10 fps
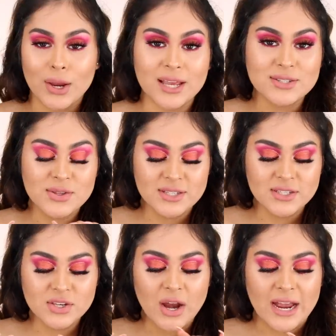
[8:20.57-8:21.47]
Okay, so
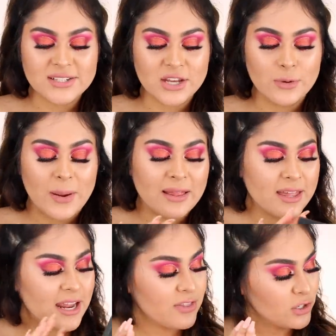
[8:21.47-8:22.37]
this is her eyeshadow
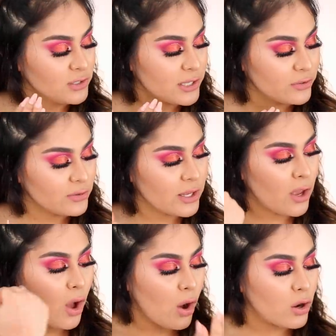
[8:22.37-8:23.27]
palette and they're
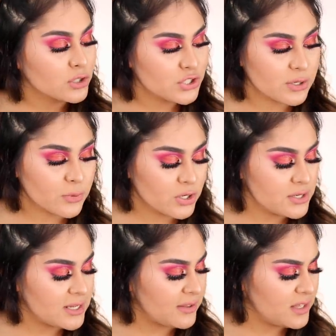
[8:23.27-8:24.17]
literally all
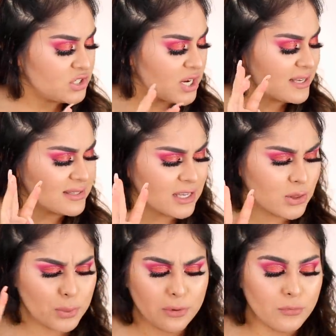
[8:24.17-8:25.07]
shimmers. I think she has
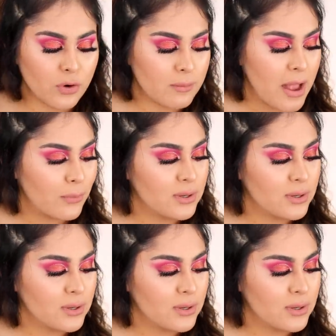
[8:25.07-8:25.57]
like 3 or 4 matte